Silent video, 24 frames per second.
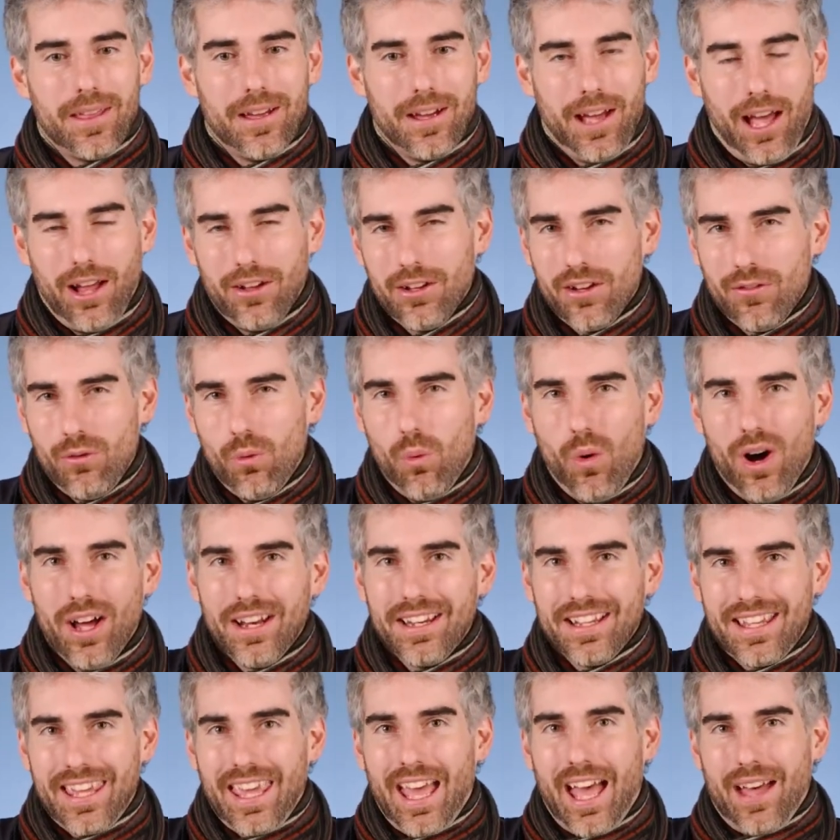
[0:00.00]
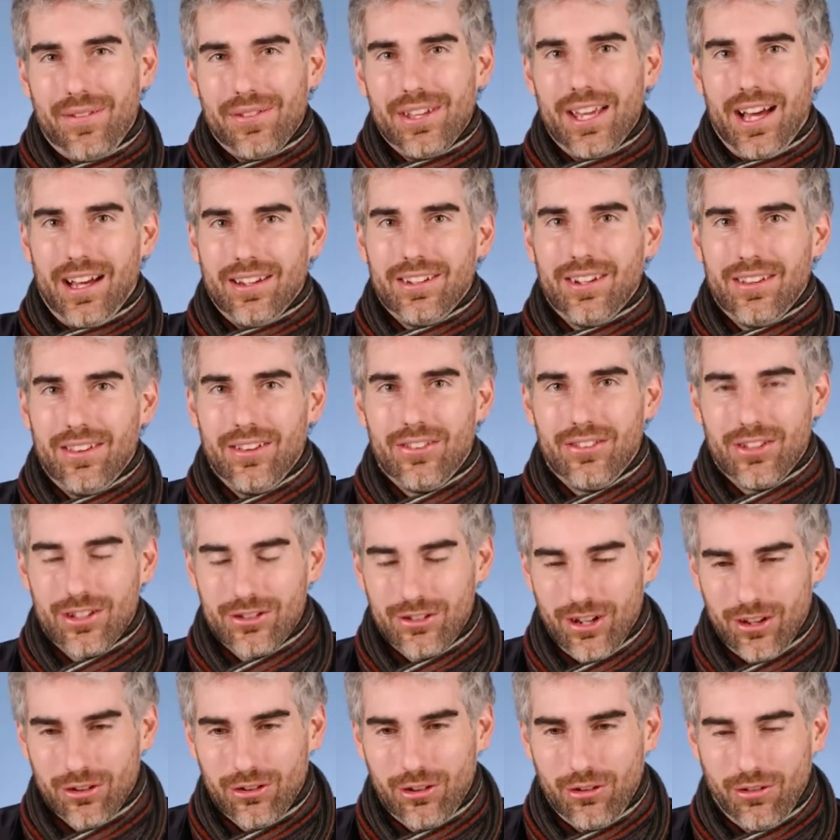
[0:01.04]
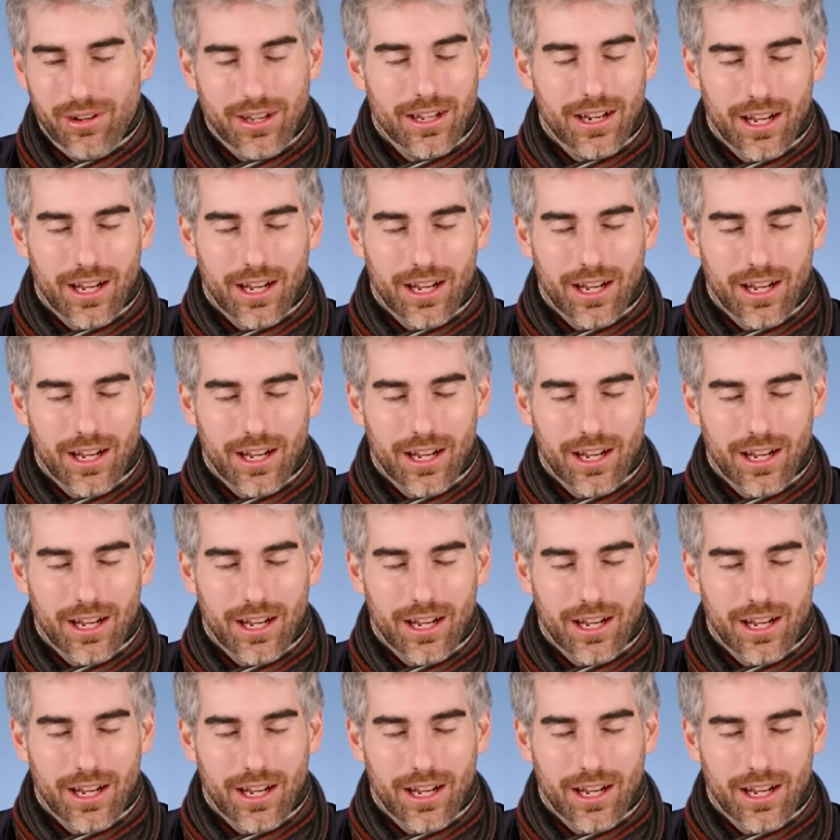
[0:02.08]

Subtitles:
I'll give one caveat to this suggestion, right?